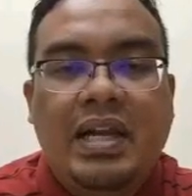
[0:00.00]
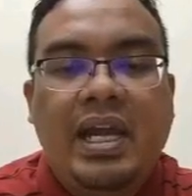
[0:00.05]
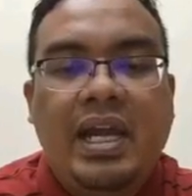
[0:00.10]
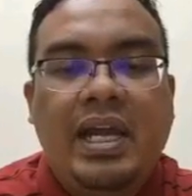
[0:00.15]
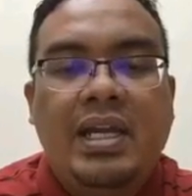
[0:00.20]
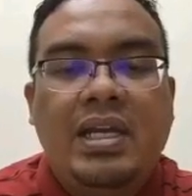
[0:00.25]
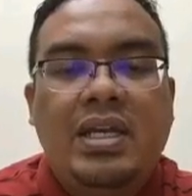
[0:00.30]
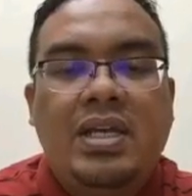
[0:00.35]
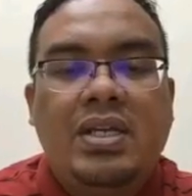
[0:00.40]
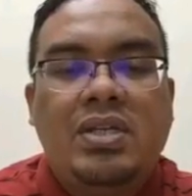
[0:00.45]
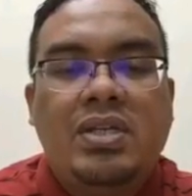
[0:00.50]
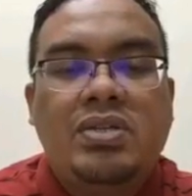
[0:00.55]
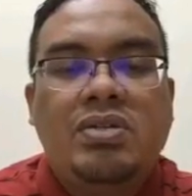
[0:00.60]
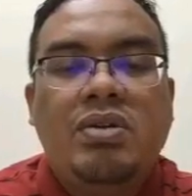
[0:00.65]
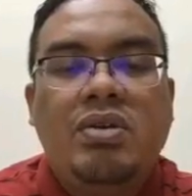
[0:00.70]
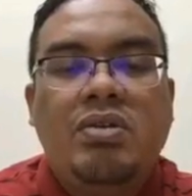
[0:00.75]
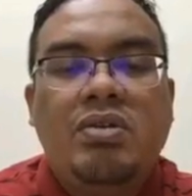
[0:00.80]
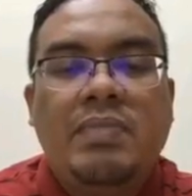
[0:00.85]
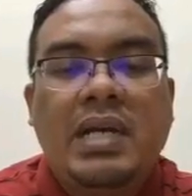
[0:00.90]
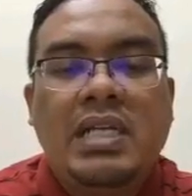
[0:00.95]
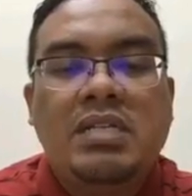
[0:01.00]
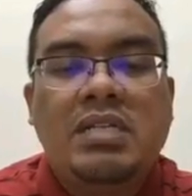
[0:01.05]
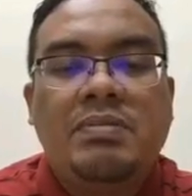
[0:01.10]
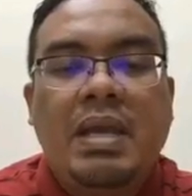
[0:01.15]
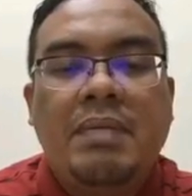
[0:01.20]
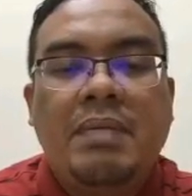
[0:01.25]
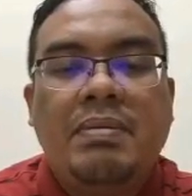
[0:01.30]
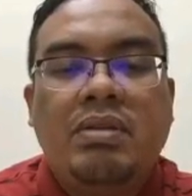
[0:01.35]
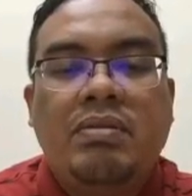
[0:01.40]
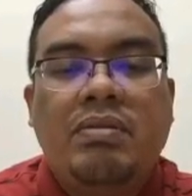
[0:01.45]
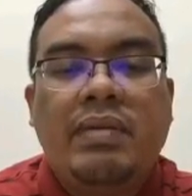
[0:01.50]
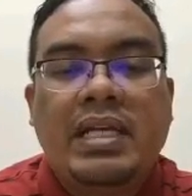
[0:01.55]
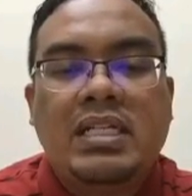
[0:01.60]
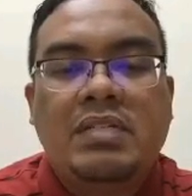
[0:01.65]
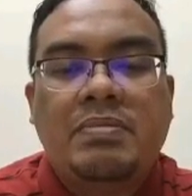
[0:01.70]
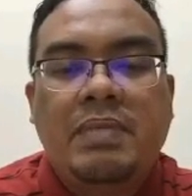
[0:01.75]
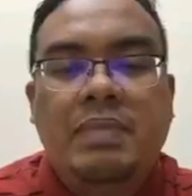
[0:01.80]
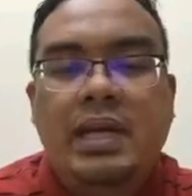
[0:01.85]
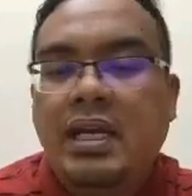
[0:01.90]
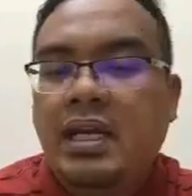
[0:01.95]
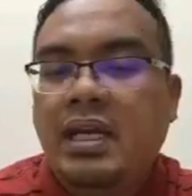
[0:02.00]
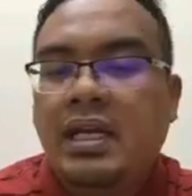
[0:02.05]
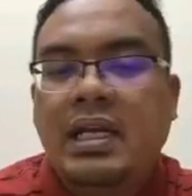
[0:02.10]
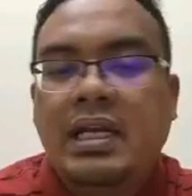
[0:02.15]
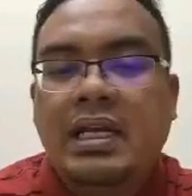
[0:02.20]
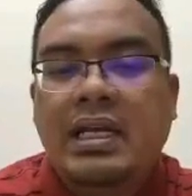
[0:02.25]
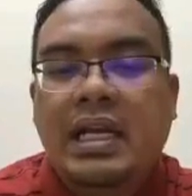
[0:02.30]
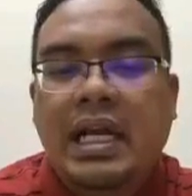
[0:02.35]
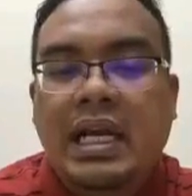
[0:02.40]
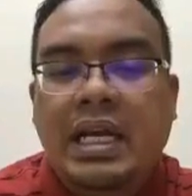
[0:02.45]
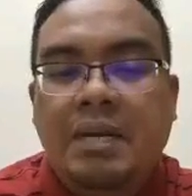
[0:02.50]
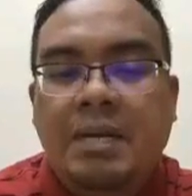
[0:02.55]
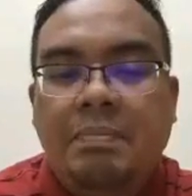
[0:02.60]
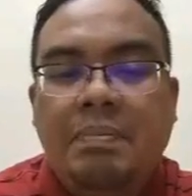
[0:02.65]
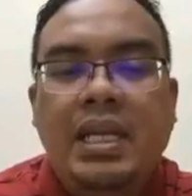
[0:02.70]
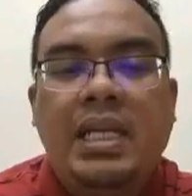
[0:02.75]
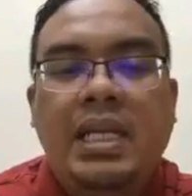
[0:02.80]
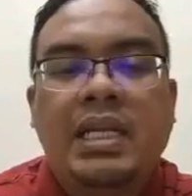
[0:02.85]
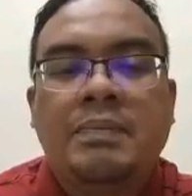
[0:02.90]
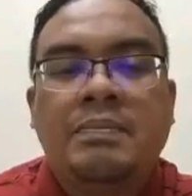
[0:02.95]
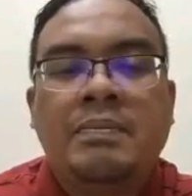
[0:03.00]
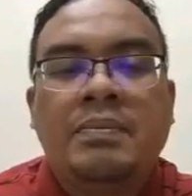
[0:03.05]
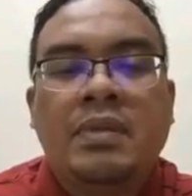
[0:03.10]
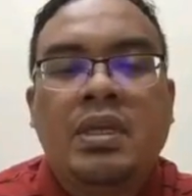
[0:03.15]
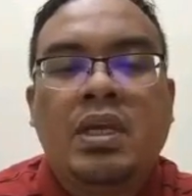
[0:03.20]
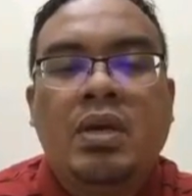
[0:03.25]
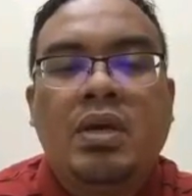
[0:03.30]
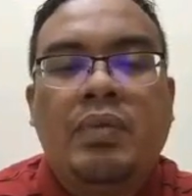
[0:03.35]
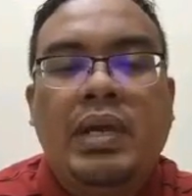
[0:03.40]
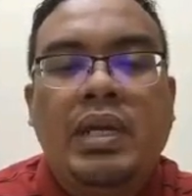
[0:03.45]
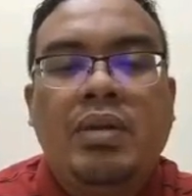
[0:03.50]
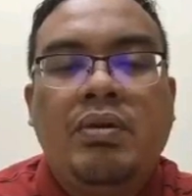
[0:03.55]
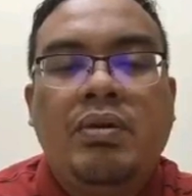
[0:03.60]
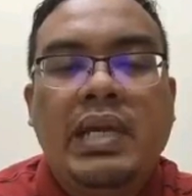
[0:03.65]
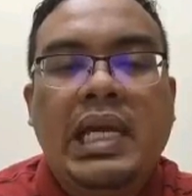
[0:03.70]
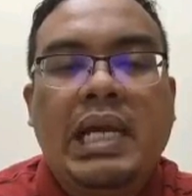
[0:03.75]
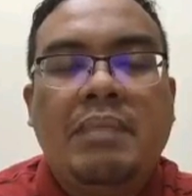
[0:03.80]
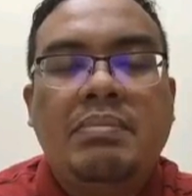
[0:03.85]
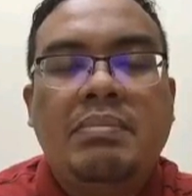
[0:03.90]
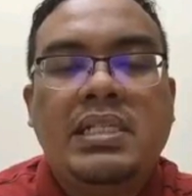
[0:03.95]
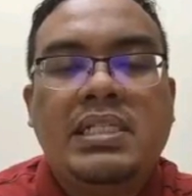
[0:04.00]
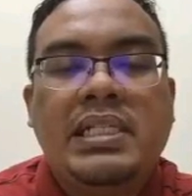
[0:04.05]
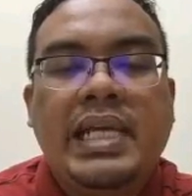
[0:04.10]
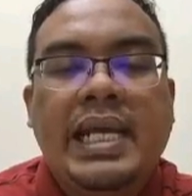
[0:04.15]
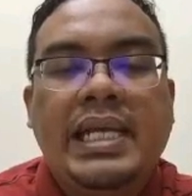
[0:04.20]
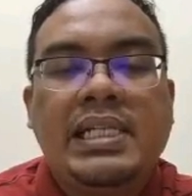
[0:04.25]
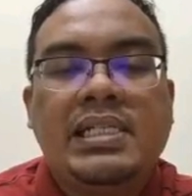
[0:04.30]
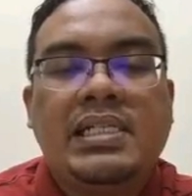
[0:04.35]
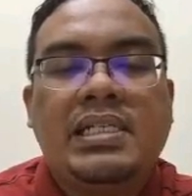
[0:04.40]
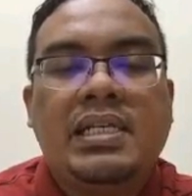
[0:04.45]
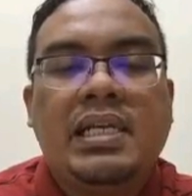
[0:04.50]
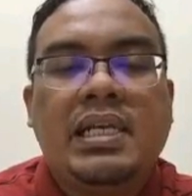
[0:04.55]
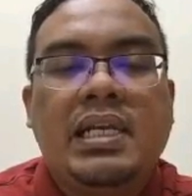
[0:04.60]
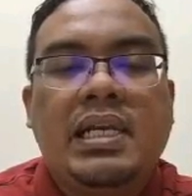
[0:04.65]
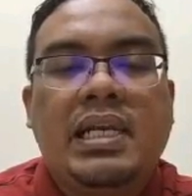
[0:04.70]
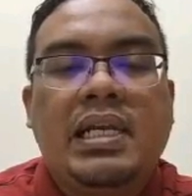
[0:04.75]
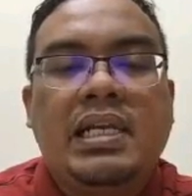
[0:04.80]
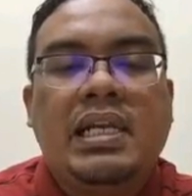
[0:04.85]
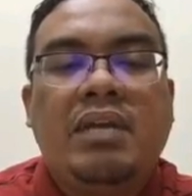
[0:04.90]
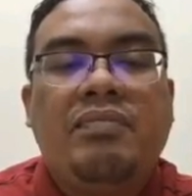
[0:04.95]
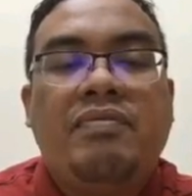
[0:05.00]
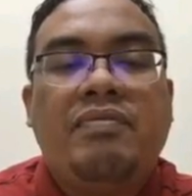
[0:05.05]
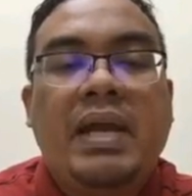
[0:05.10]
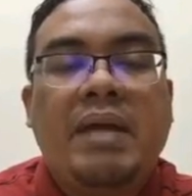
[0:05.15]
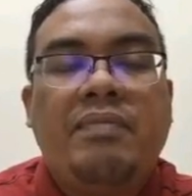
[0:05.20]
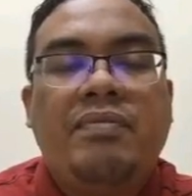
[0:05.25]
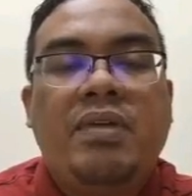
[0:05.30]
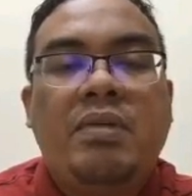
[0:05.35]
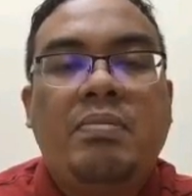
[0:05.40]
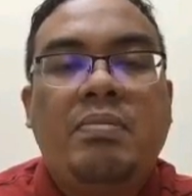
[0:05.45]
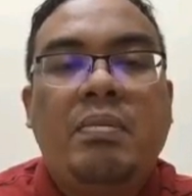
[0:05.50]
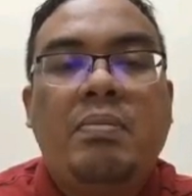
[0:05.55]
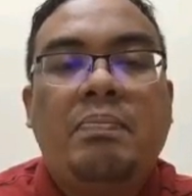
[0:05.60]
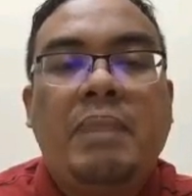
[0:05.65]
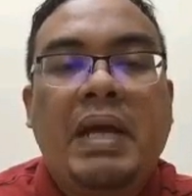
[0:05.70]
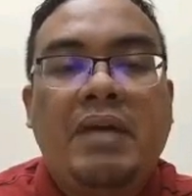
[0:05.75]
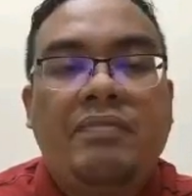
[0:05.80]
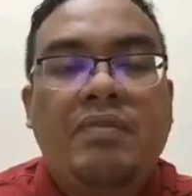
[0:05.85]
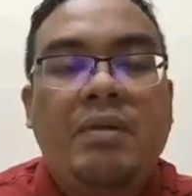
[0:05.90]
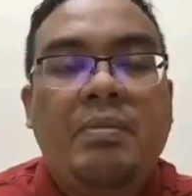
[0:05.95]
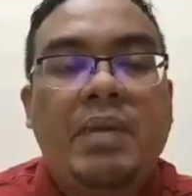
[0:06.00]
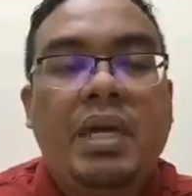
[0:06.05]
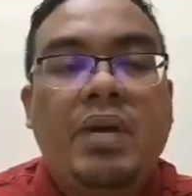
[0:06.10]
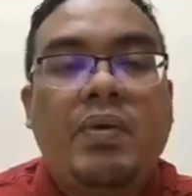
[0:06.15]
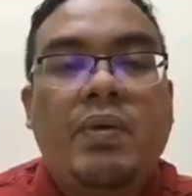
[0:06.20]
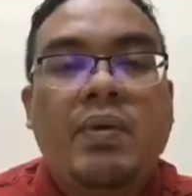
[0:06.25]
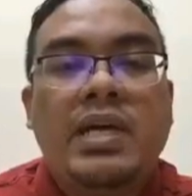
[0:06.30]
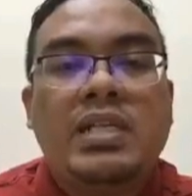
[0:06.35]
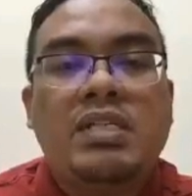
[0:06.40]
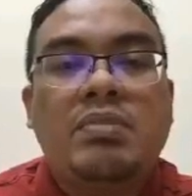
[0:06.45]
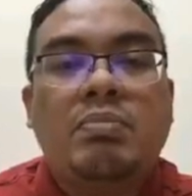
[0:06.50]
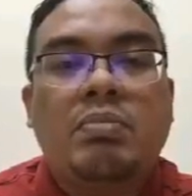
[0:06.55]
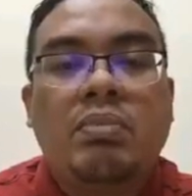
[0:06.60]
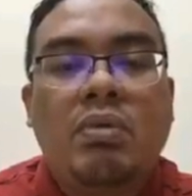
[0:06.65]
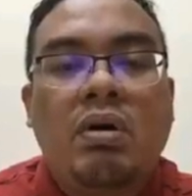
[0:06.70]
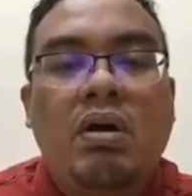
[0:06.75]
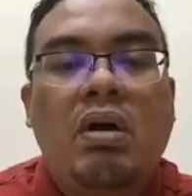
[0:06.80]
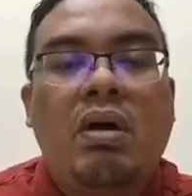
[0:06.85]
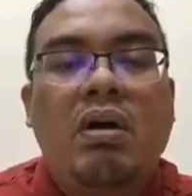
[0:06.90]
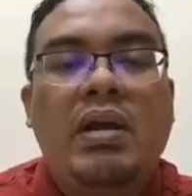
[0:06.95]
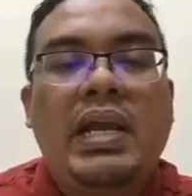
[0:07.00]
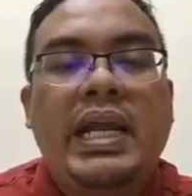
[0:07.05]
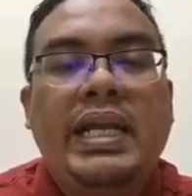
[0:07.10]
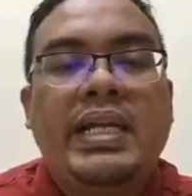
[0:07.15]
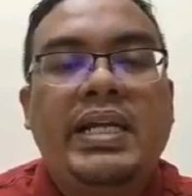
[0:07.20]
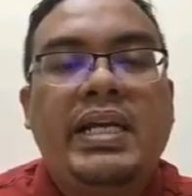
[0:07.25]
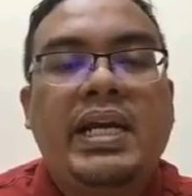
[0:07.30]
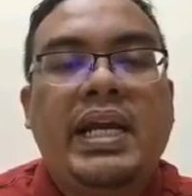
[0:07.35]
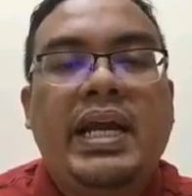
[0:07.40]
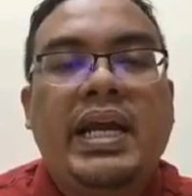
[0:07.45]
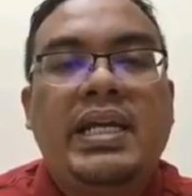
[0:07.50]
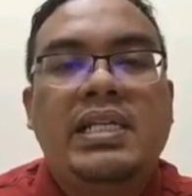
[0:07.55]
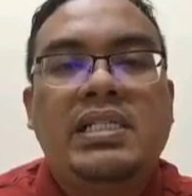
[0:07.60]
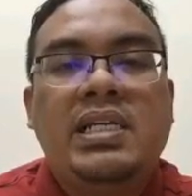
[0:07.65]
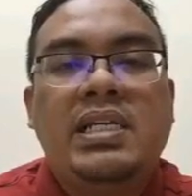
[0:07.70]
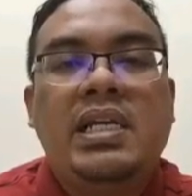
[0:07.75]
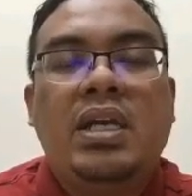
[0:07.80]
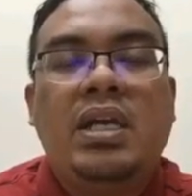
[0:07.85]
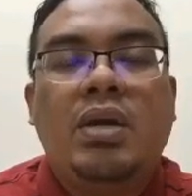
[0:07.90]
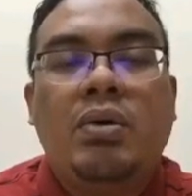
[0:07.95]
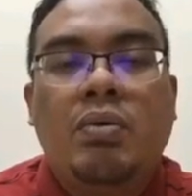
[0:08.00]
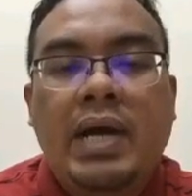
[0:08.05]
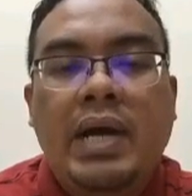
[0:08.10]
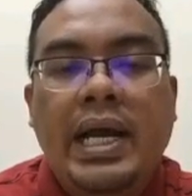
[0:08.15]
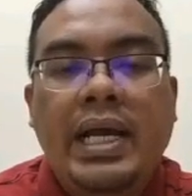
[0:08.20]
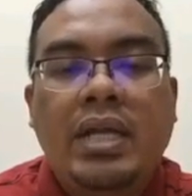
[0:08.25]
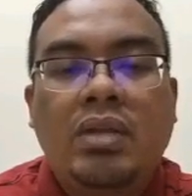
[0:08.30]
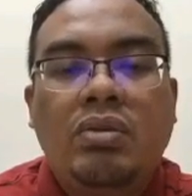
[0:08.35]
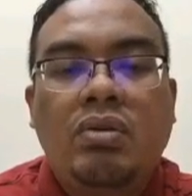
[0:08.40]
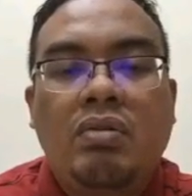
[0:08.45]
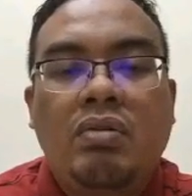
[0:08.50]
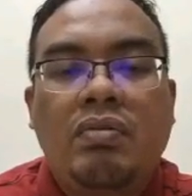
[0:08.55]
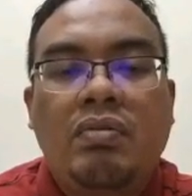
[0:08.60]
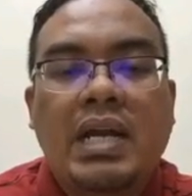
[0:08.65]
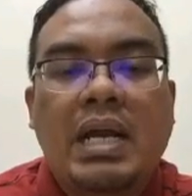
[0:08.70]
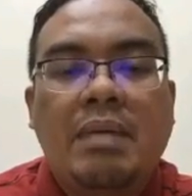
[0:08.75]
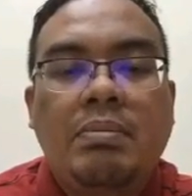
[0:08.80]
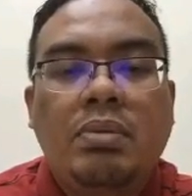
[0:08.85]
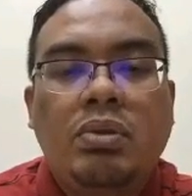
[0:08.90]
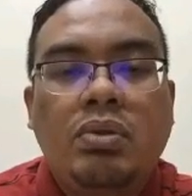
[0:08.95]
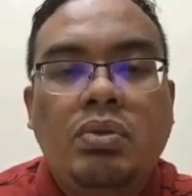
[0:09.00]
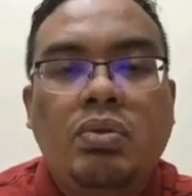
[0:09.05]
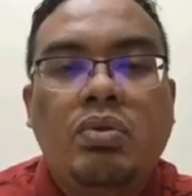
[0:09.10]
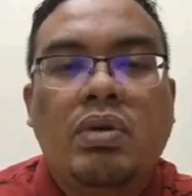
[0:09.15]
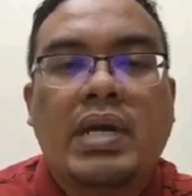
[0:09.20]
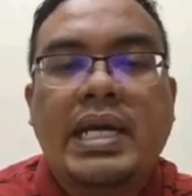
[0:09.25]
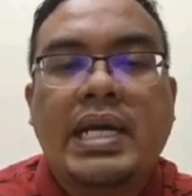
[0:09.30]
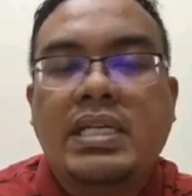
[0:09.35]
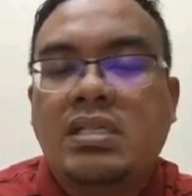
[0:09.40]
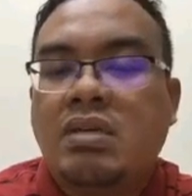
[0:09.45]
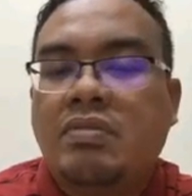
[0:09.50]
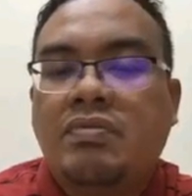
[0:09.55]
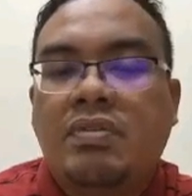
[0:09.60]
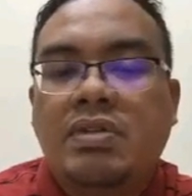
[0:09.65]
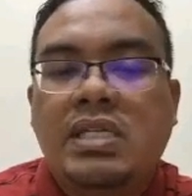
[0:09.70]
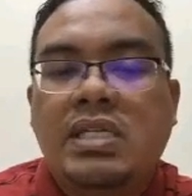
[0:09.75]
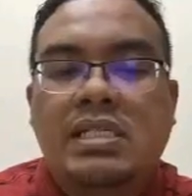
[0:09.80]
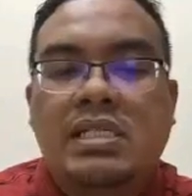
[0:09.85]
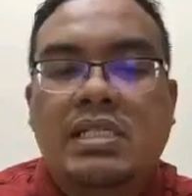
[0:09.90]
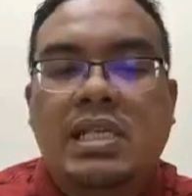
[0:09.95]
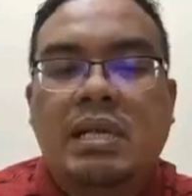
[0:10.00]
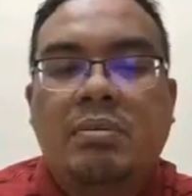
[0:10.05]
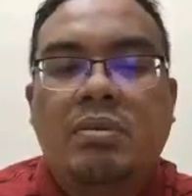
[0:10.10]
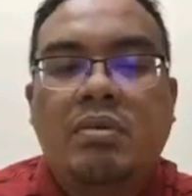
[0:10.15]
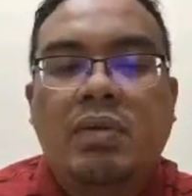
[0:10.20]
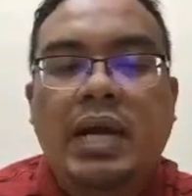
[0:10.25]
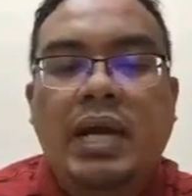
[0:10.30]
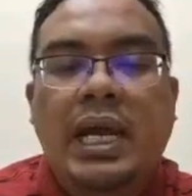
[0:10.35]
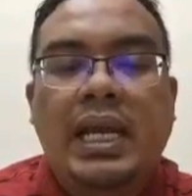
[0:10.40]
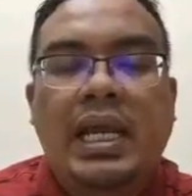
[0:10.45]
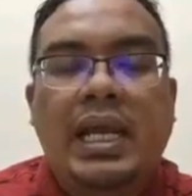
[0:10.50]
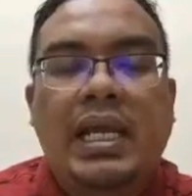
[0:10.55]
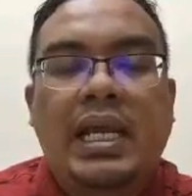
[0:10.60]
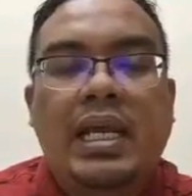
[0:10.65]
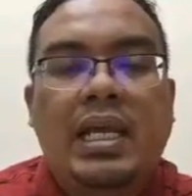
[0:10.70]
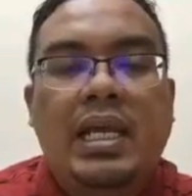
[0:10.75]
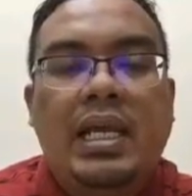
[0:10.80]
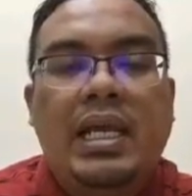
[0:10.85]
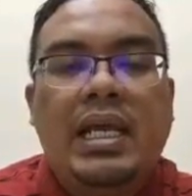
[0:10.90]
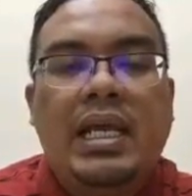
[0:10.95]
Okay, so you must be able to explain. I repeat, when going up the stairs, the platform requires more electrical energy. Why? To overcome 2 kinds of forces. Number 1,